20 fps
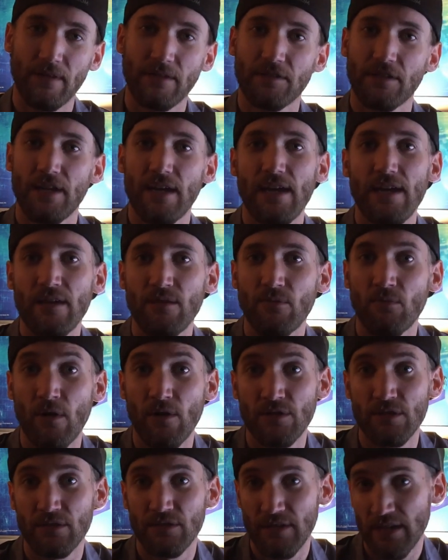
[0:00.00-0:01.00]
Today,
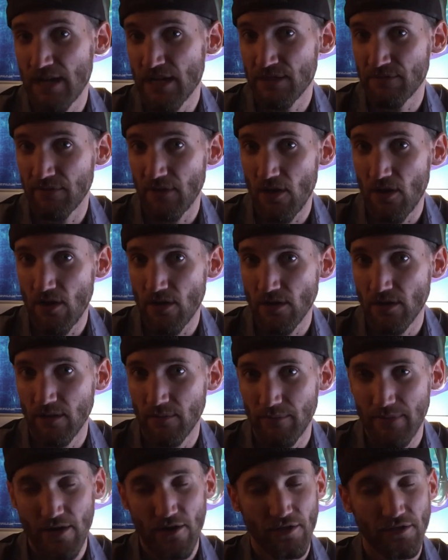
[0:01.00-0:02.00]
on today's vlog,
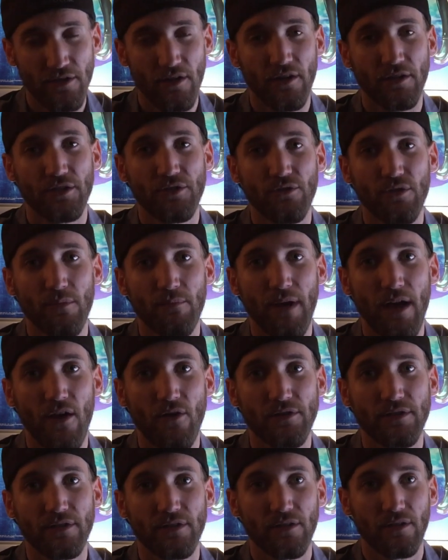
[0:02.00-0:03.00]
I'm here to talk to you
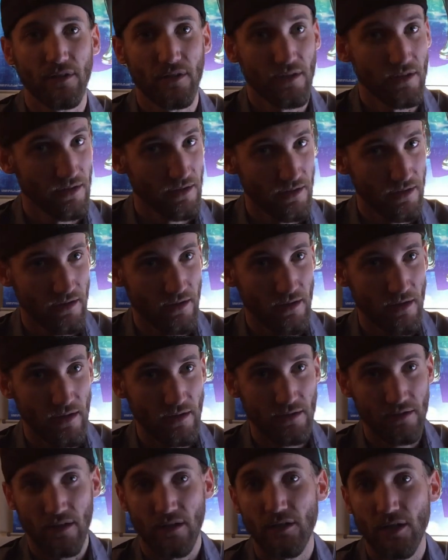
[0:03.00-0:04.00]
about
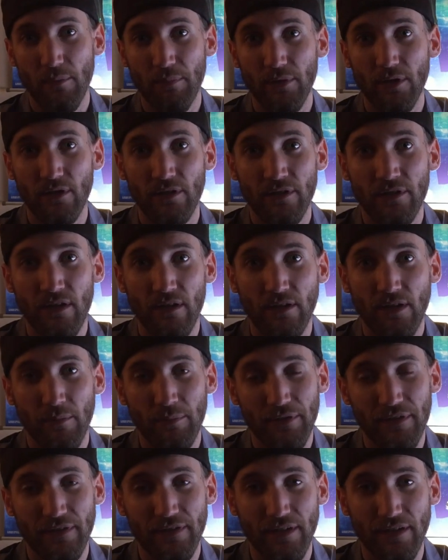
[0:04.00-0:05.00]
a couple
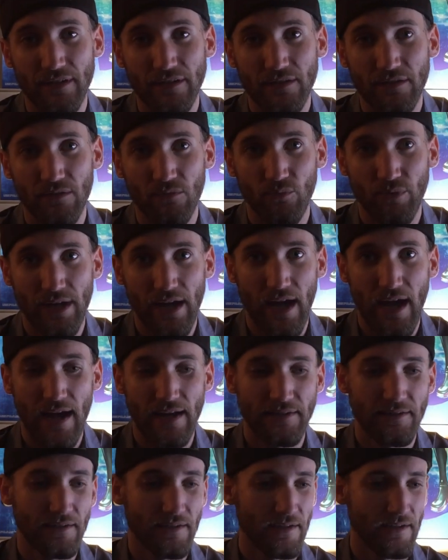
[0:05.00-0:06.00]
of things. We
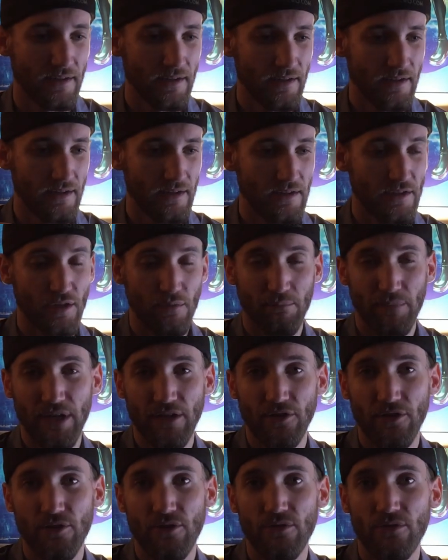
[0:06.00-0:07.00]
got some
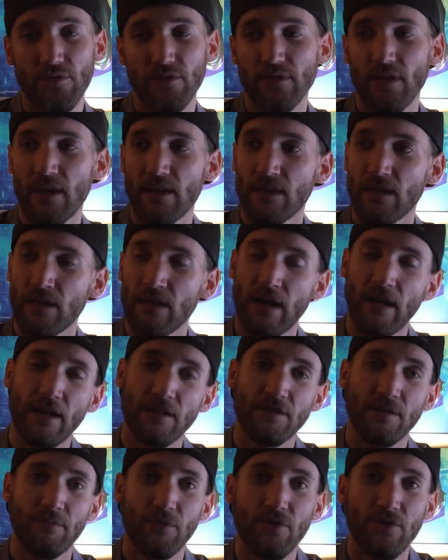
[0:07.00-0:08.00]
big news, and then I
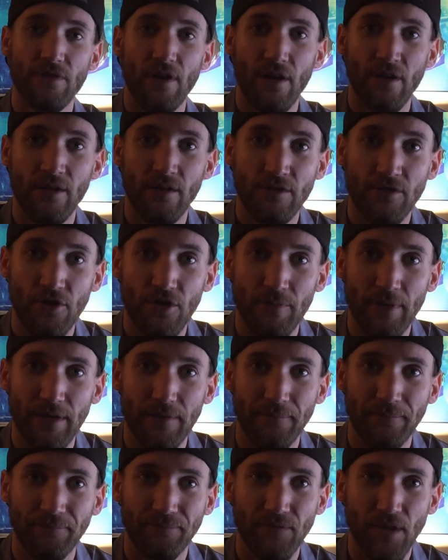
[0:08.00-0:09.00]
got some news on the tournament.